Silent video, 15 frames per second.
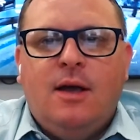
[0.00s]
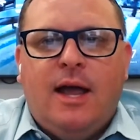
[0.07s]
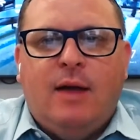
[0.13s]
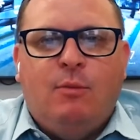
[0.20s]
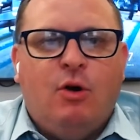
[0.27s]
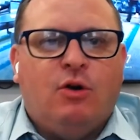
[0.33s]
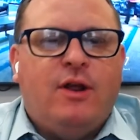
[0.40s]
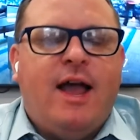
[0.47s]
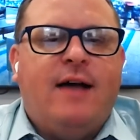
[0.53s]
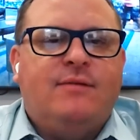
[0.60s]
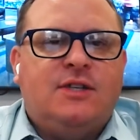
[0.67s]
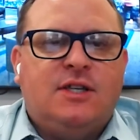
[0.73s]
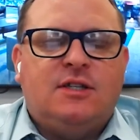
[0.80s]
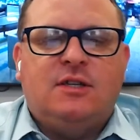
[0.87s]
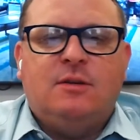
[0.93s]
and we already have
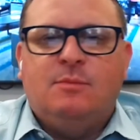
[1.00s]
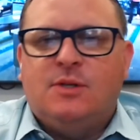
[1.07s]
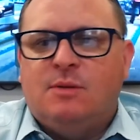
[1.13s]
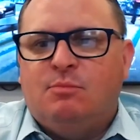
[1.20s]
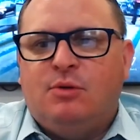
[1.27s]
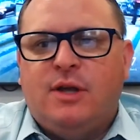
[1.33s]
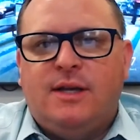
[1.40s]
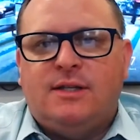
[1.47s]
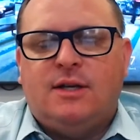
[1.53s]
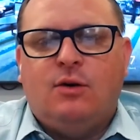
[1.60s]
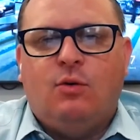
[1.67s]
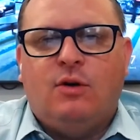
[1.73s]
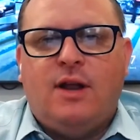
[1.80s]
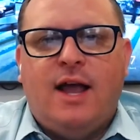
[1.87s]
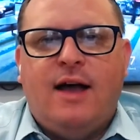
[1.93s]
systems in place and
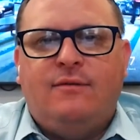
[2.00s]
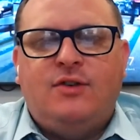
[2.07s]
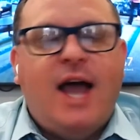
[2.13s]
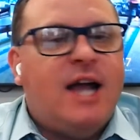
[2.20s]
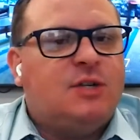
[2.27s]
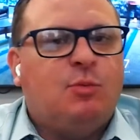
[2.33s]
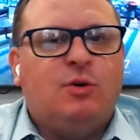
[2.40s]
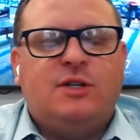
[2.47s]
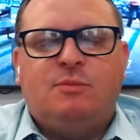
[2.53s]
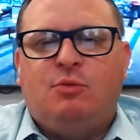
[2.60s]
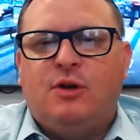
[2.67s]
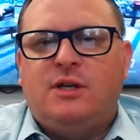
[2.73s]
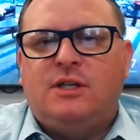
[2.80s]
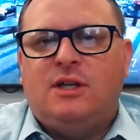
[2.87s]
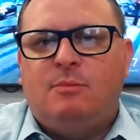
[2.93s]
already have dashboards in
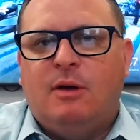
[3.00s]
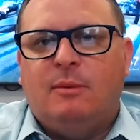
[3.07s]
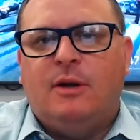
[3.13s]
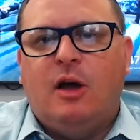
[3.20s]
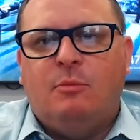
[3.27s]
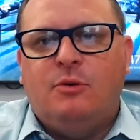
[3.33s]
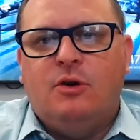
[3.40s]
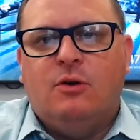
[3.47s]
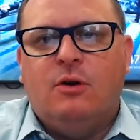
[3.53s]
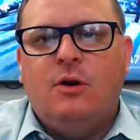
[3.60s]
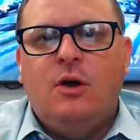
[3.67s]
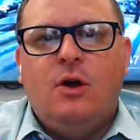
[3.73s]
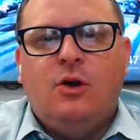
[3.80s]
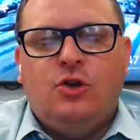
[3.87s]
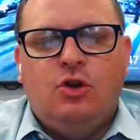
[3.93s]
place to be able to help
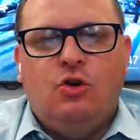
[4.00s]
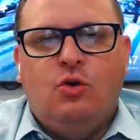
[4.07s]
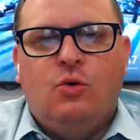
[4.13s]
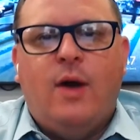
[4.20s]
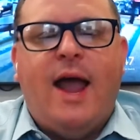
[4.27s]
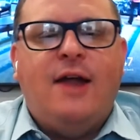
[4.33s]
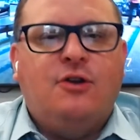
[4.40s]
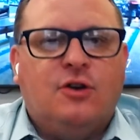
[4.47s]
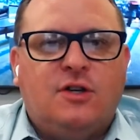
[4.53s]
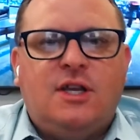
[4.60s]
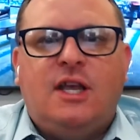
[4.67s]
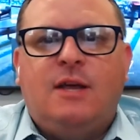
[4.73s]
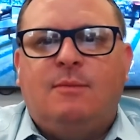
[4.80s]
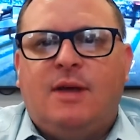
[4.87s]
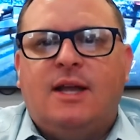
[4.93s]
you and your
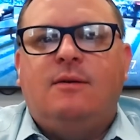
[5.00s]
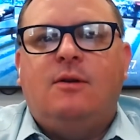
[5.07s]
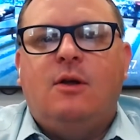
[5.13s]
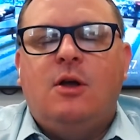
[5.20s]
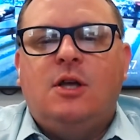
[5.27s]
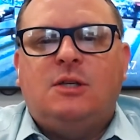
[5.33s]
team get